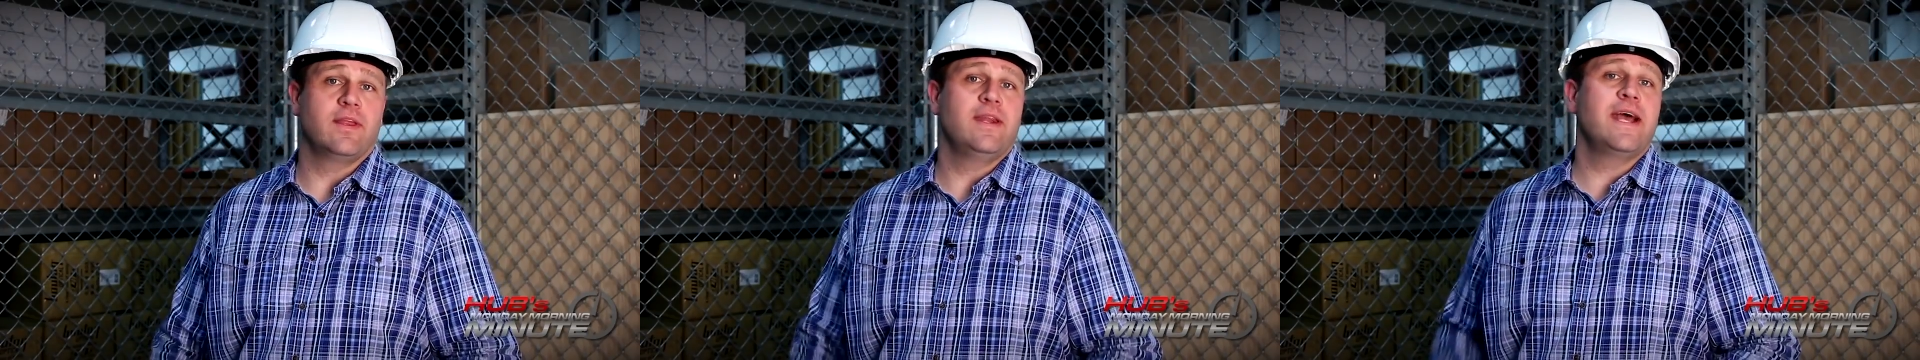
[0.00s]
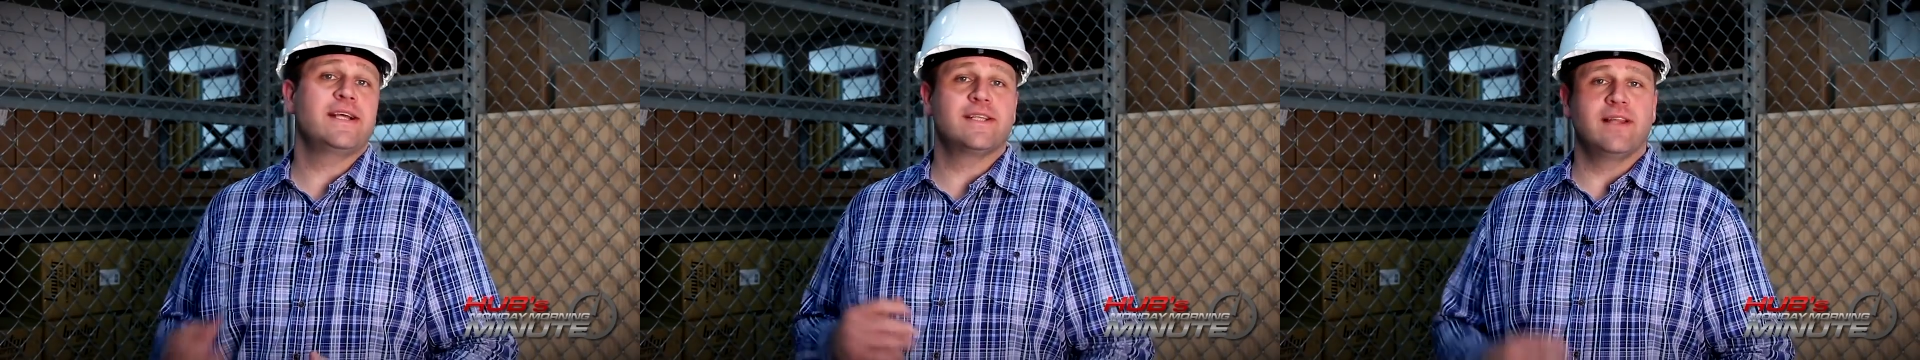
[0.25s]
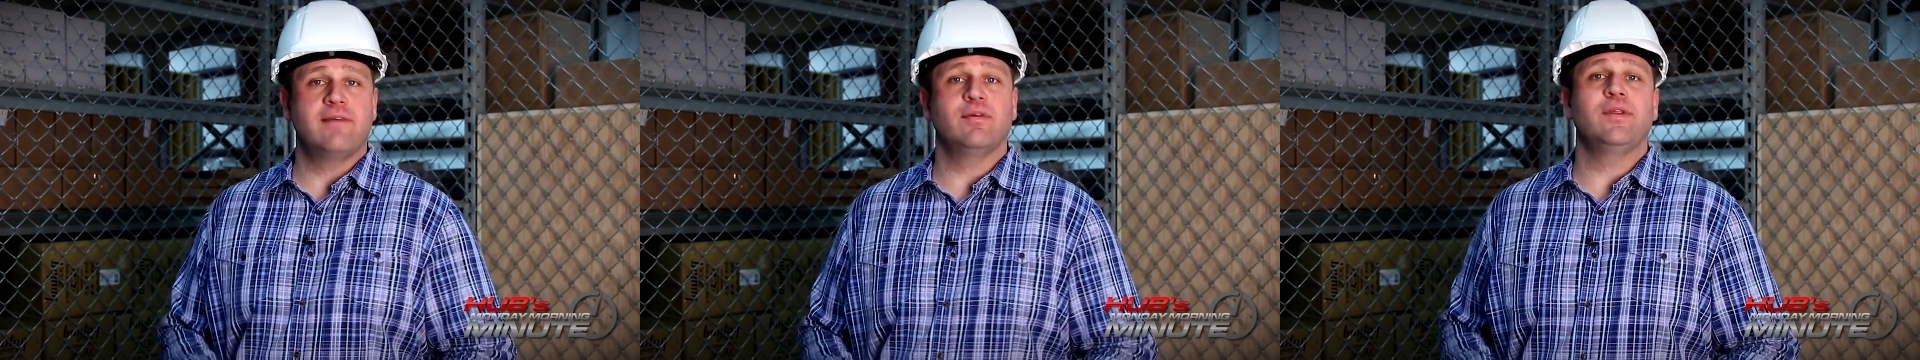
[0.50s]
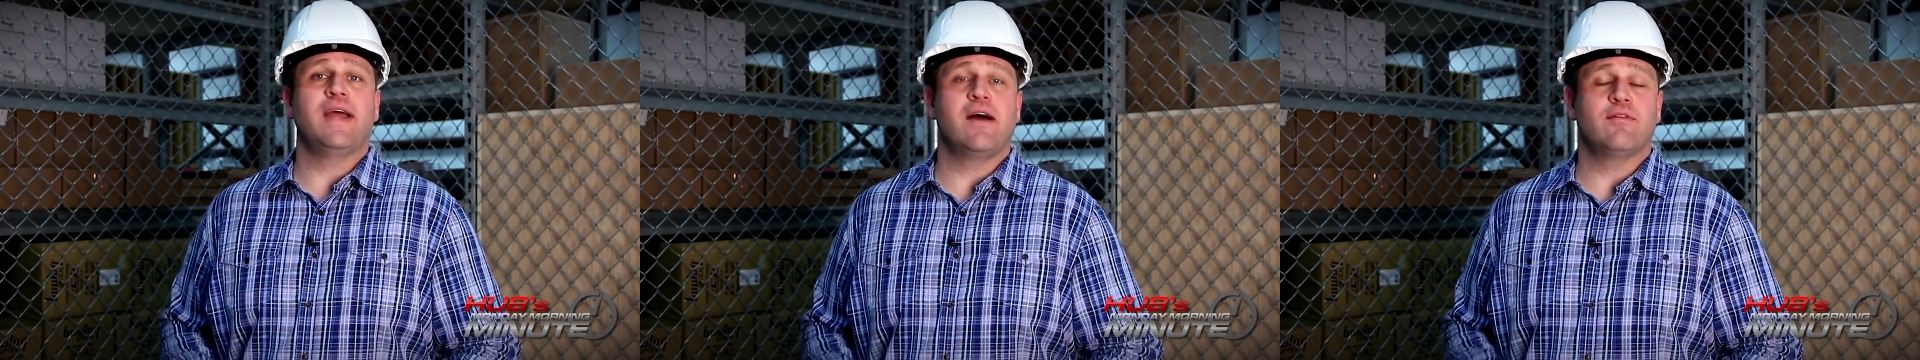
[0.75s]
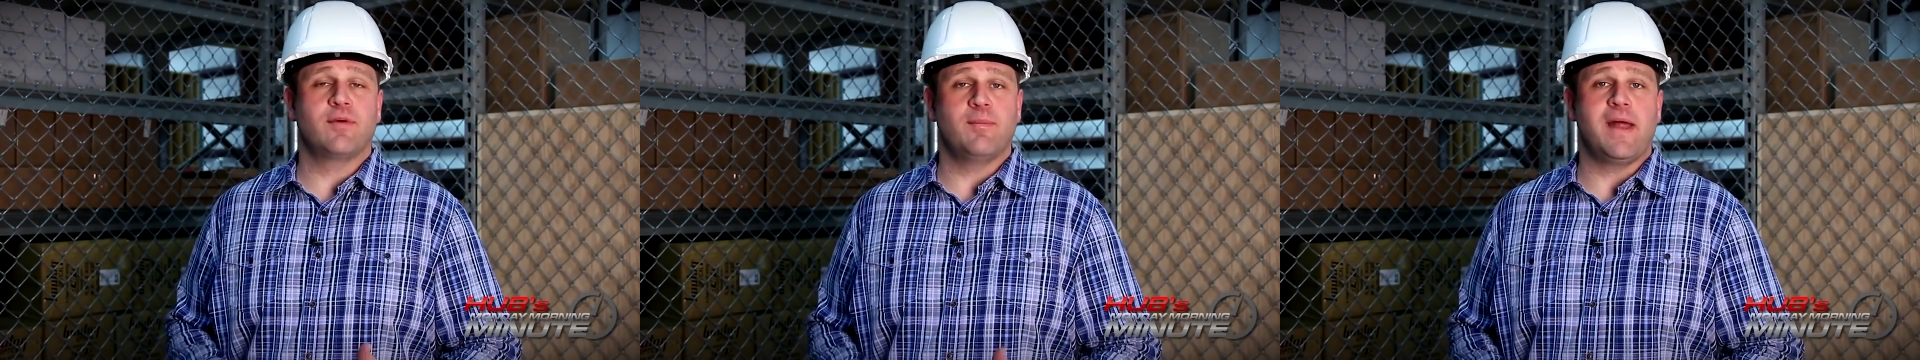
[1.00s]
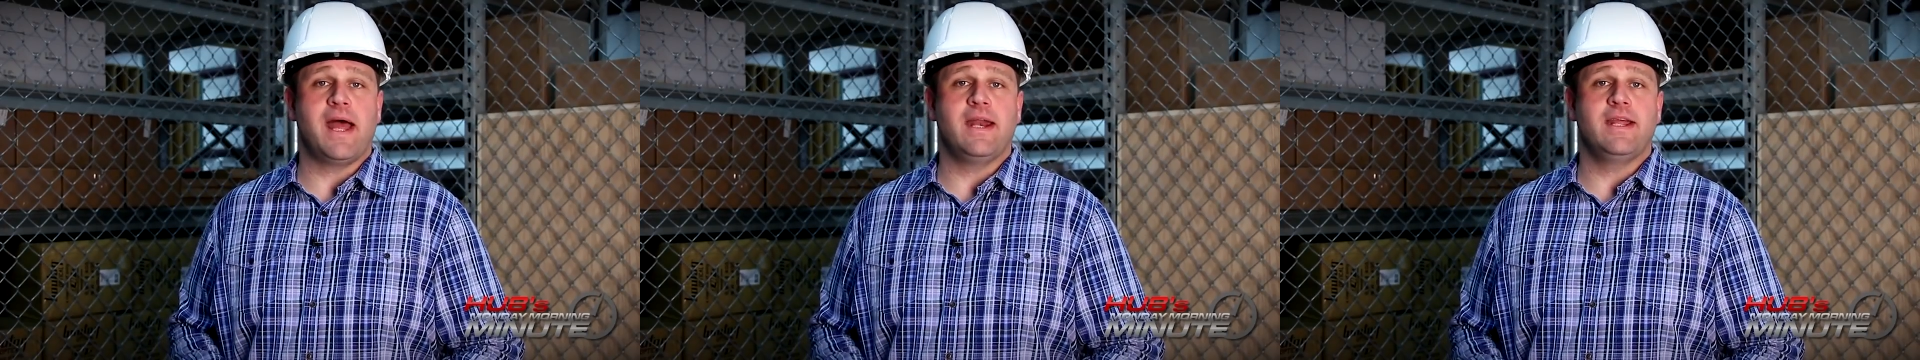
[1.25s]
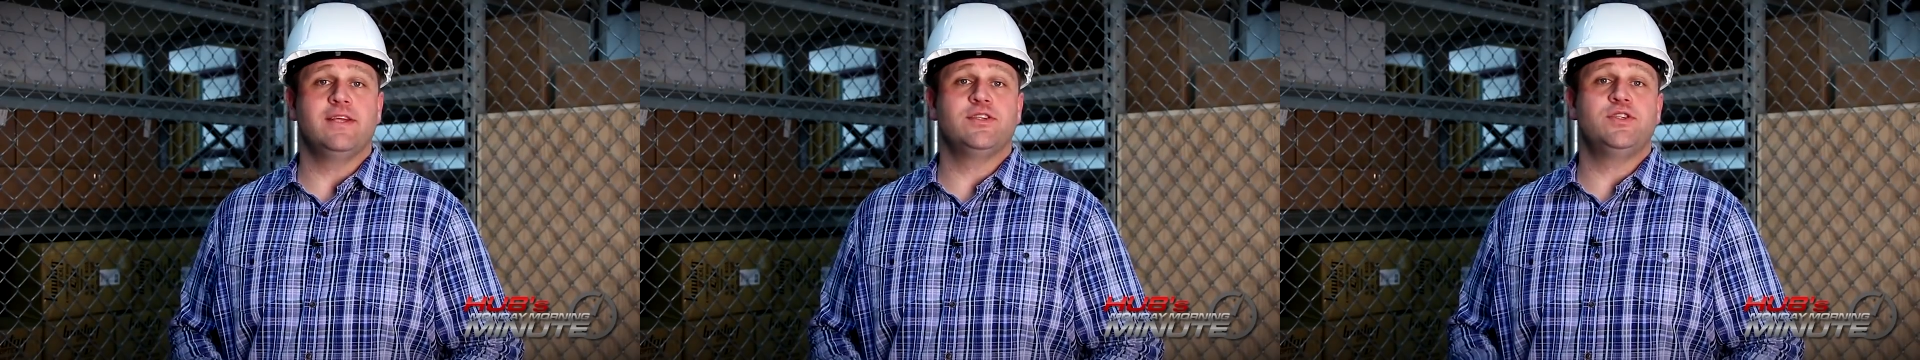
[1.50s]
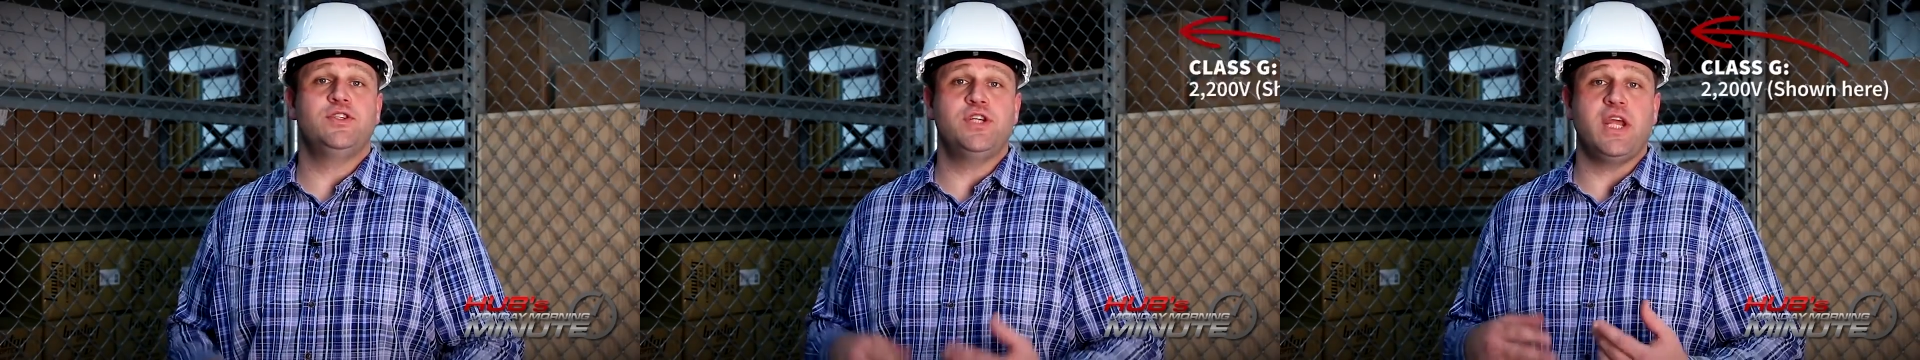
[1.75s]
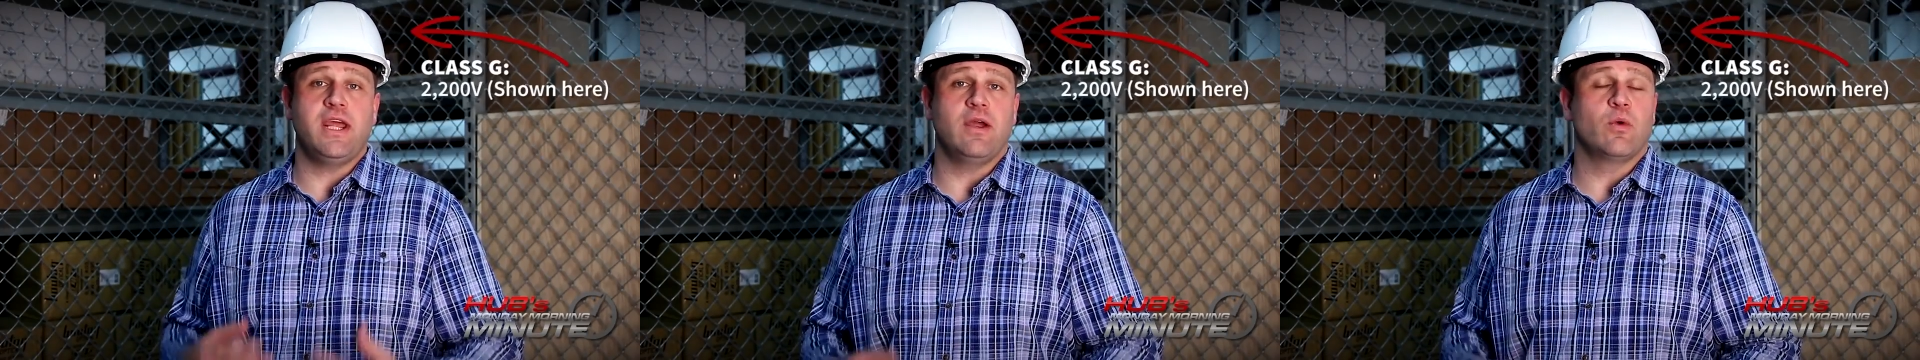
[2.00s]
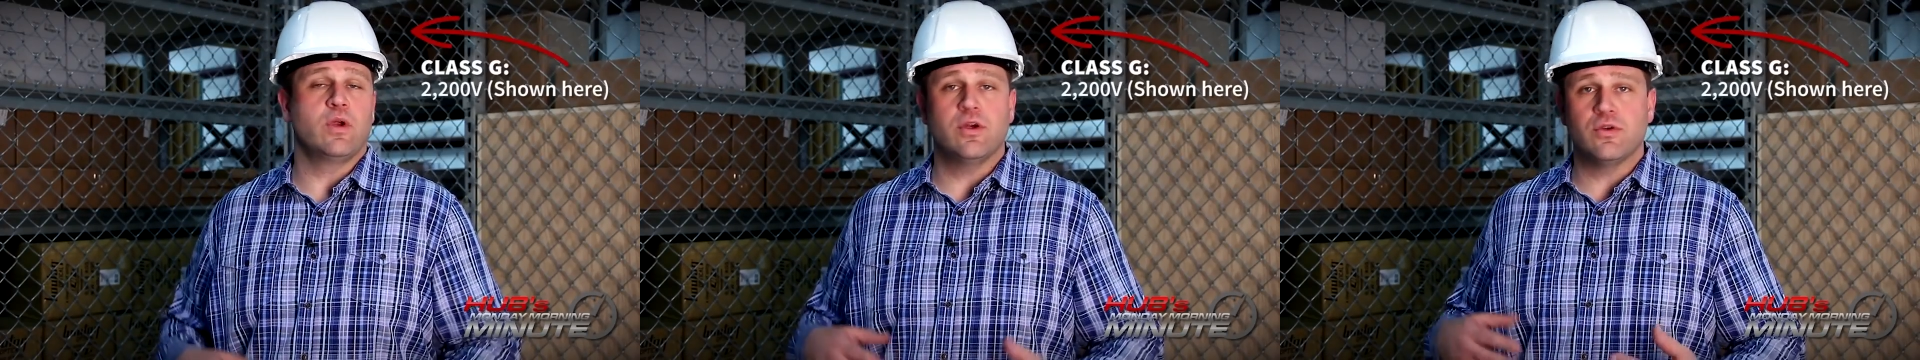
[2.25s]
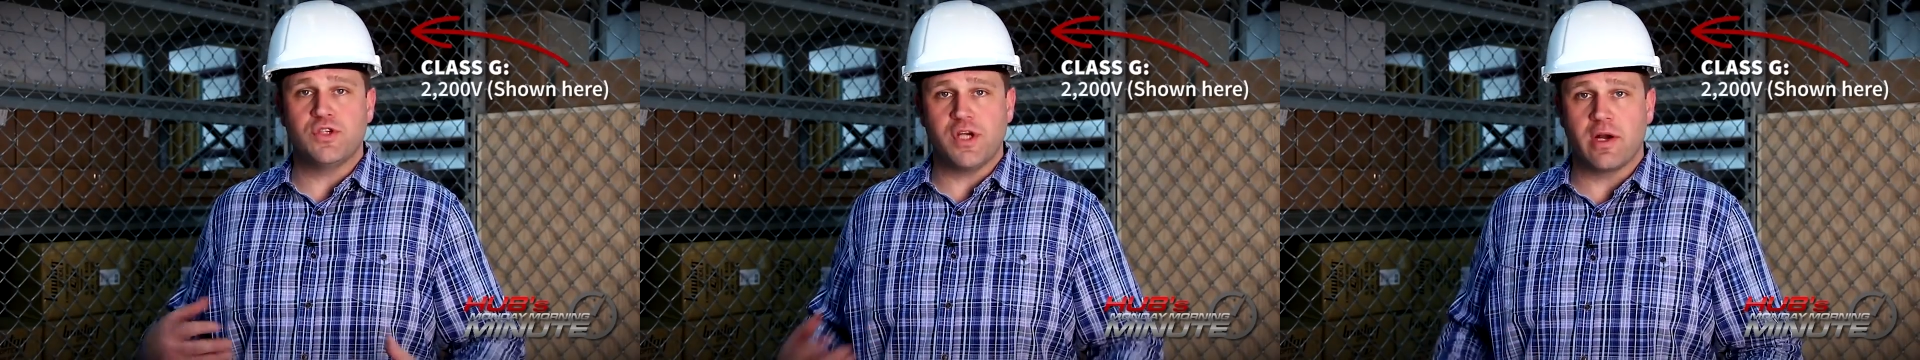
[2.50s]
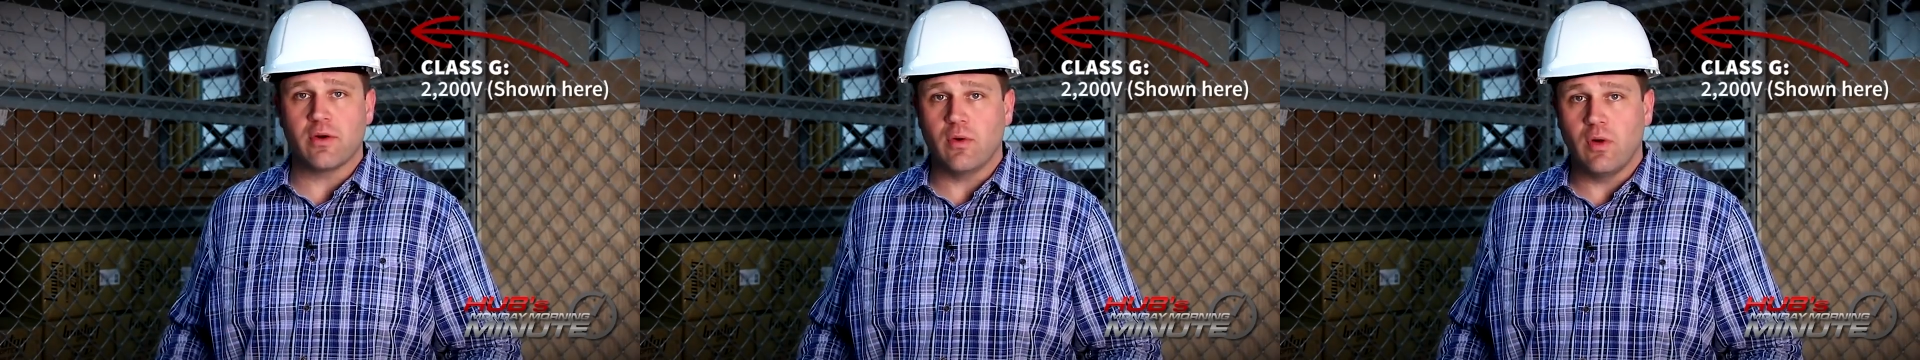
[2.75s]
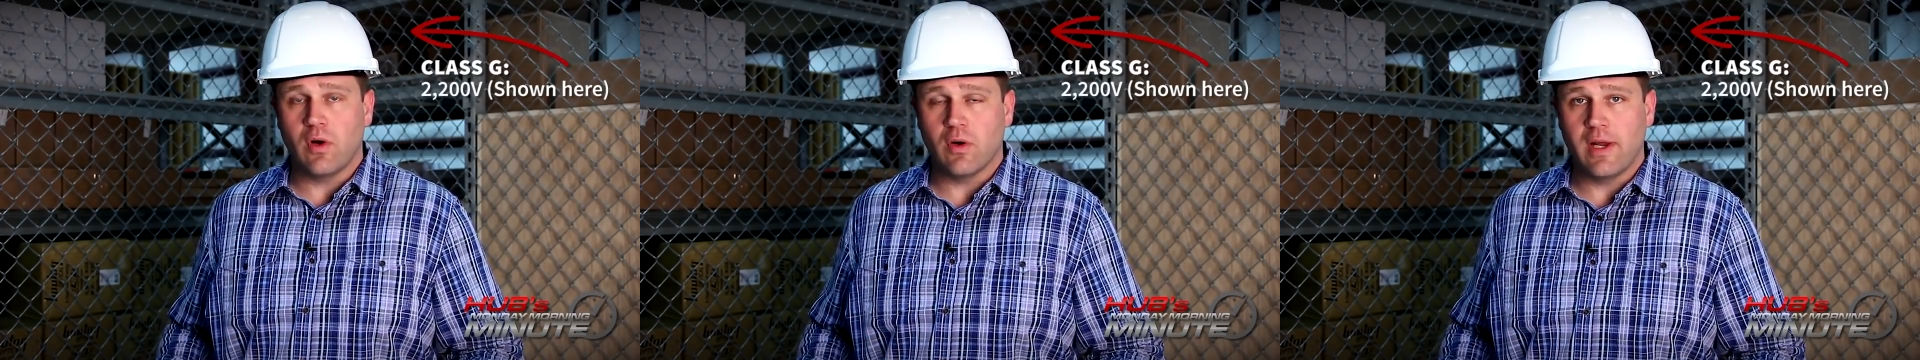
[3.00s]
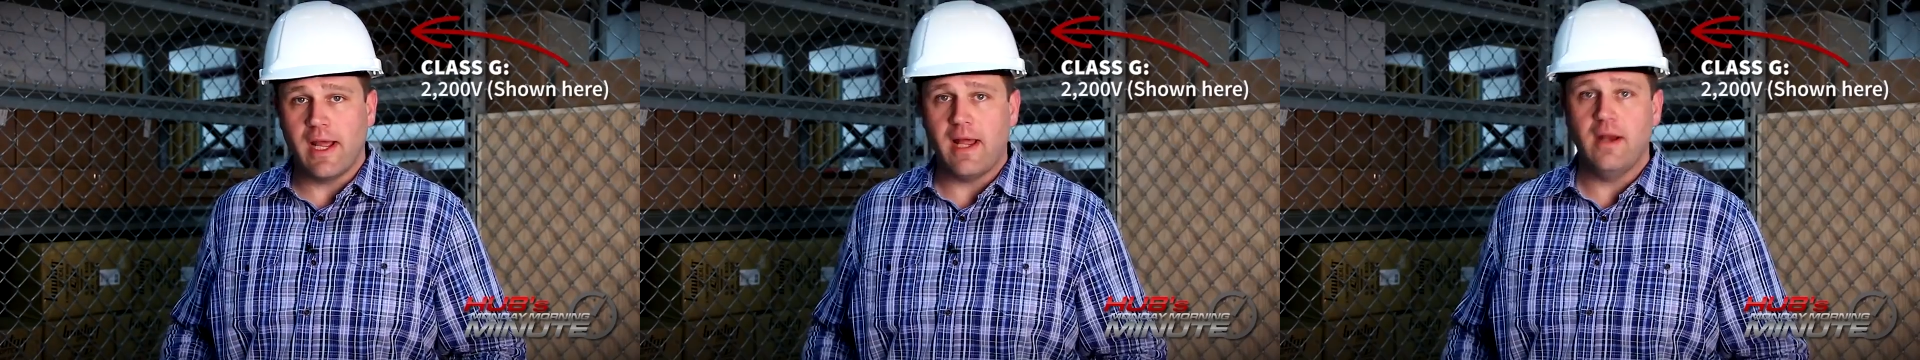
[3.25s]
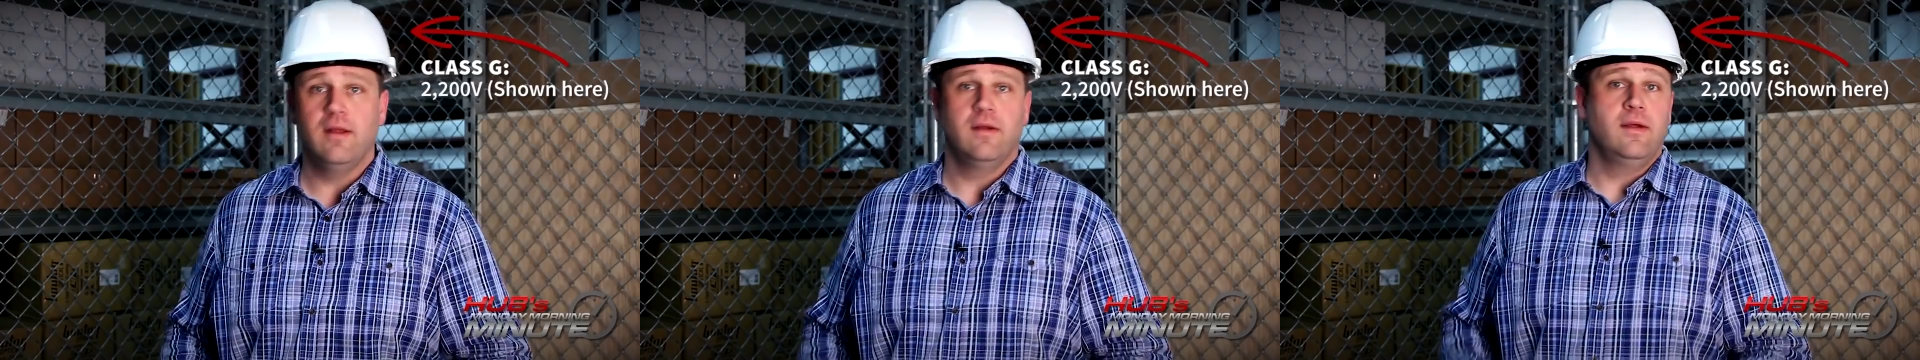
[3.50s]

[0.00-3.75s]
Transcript: The next level down from that is G, or your general hard hat.